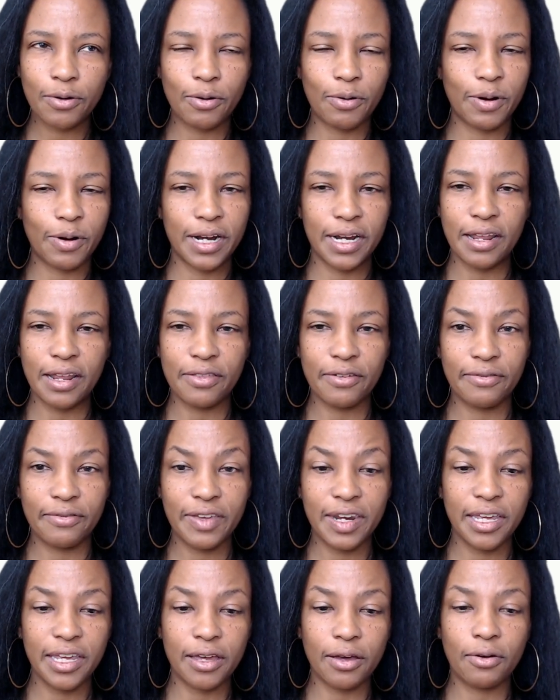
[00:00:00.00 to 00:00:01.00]
or in another
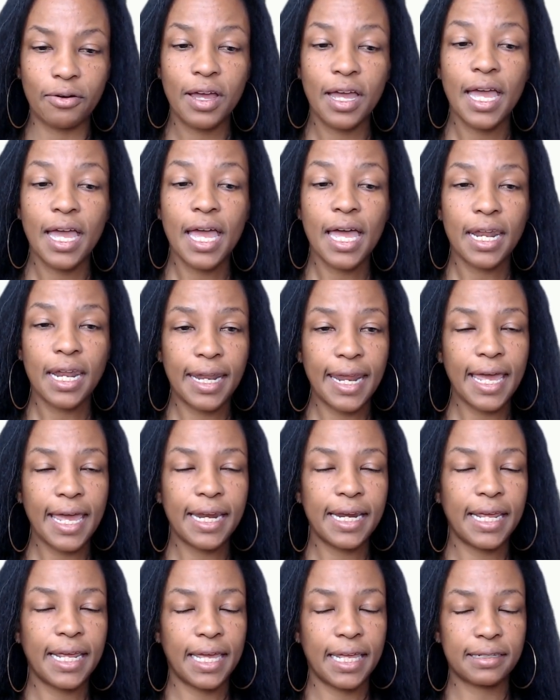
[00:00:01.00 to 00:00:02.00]
video,
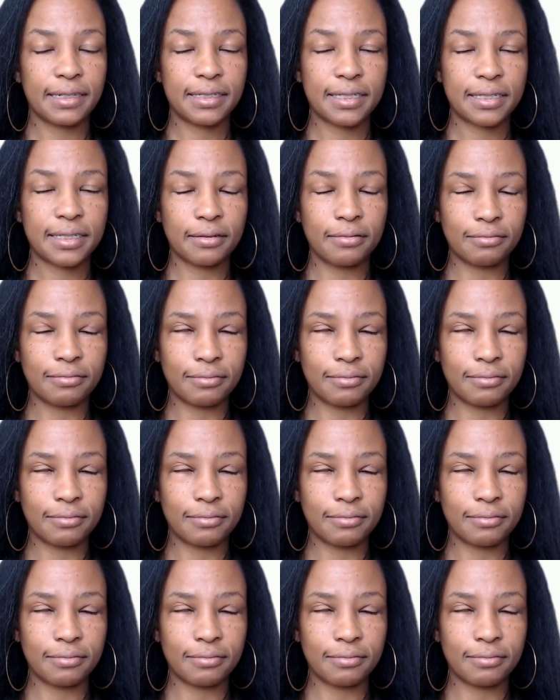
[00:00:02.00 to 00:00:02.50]
let's